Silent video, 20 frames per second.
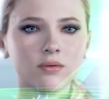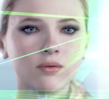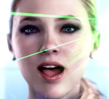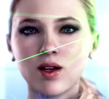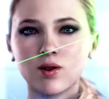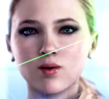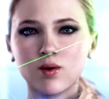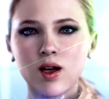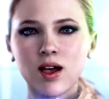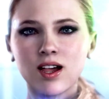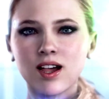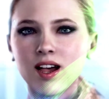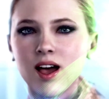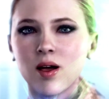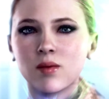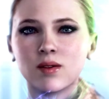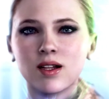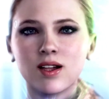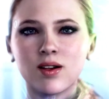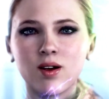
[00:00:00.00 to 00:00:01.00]

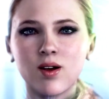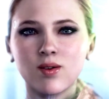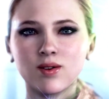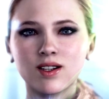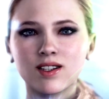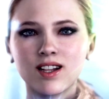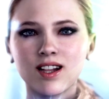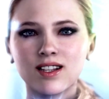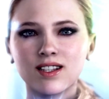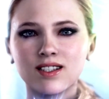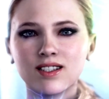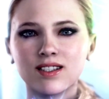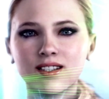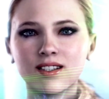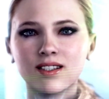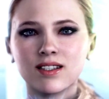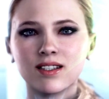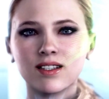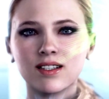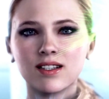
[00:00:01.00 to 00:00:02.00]
Authorization code,
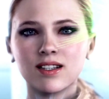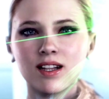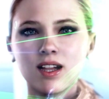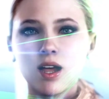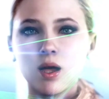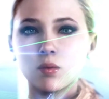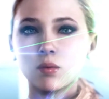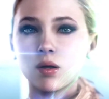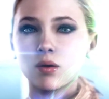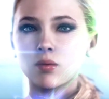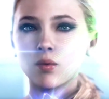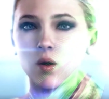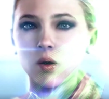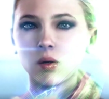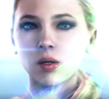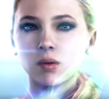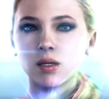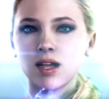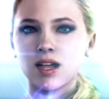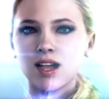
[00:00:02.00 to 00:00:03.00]
Zulu Delta
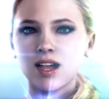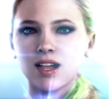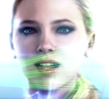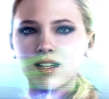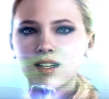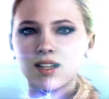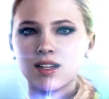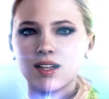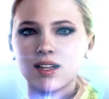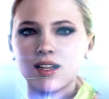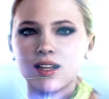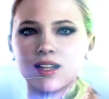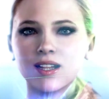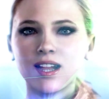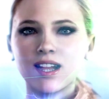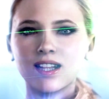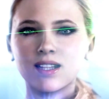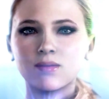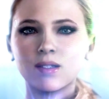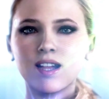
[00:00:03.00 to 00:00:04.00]
X-Ray Project
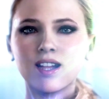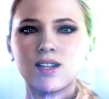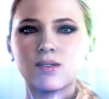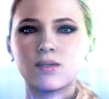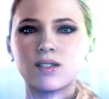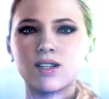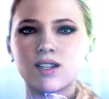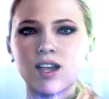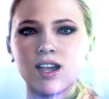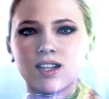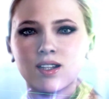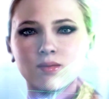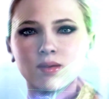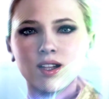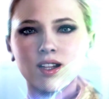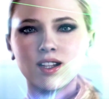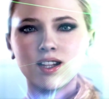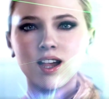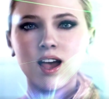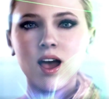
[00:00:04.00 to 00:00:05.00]
001.
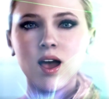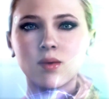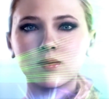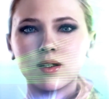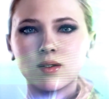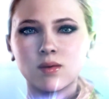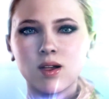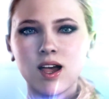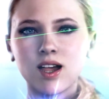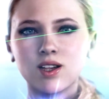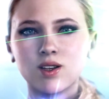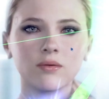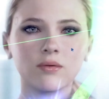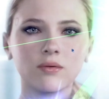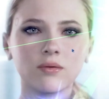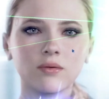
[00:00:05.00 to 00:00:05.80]
Confirm.